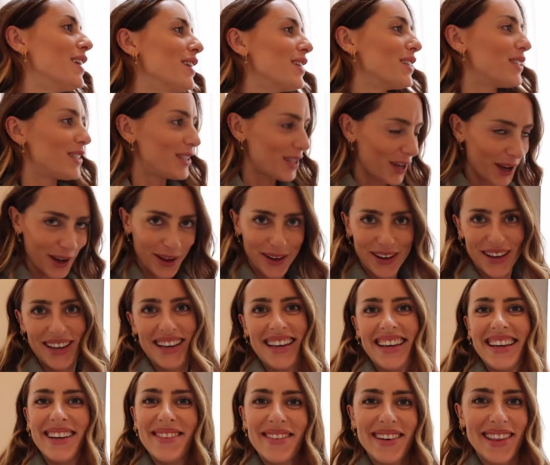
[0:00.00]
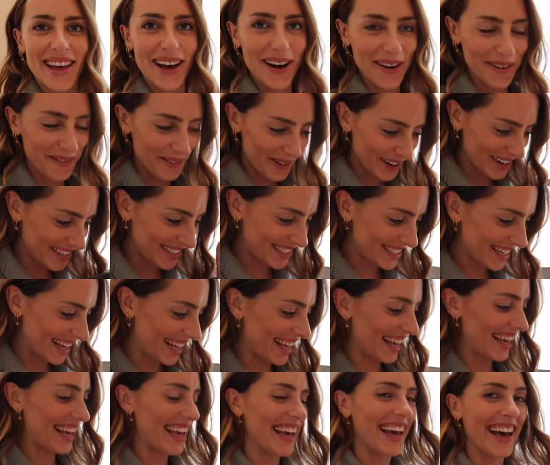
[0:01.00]
So with our one
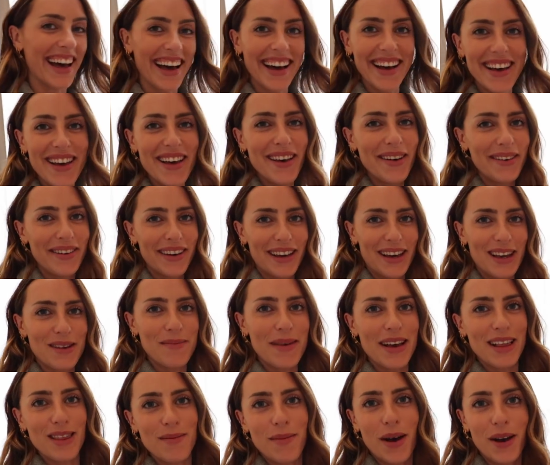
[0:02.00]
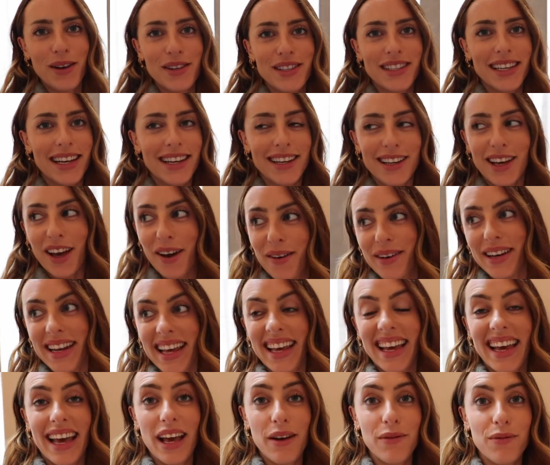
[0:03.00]
day here, we are gonna make the most and go and
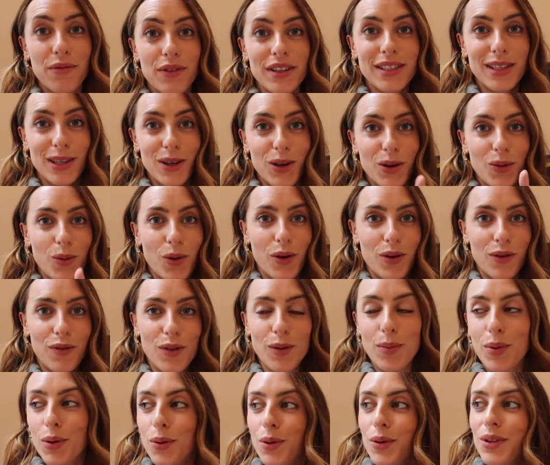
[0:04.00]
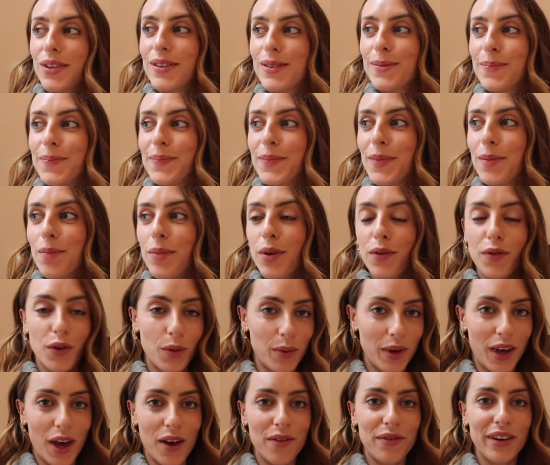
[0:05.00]
hit every single one of the pools before
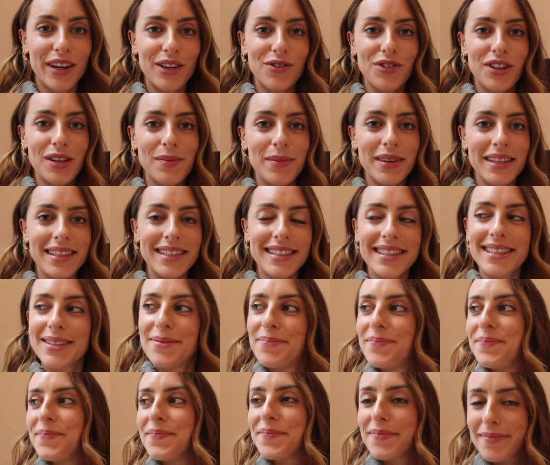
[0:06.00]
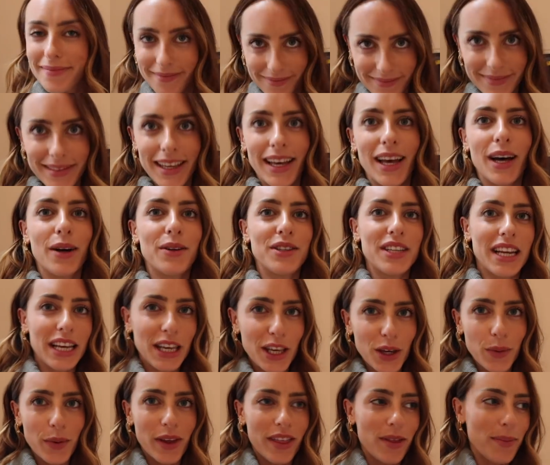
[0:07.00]
we go for our treatments. I'll
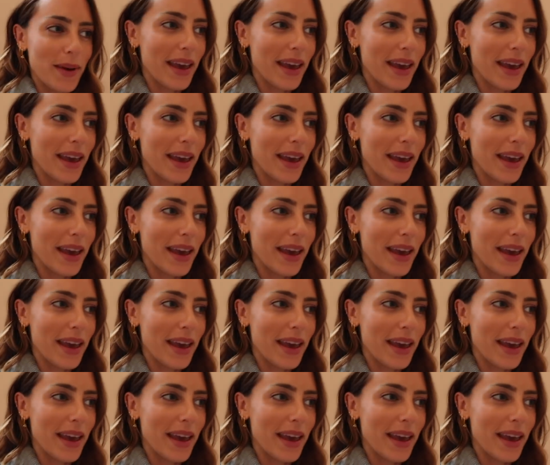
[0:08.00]
take you with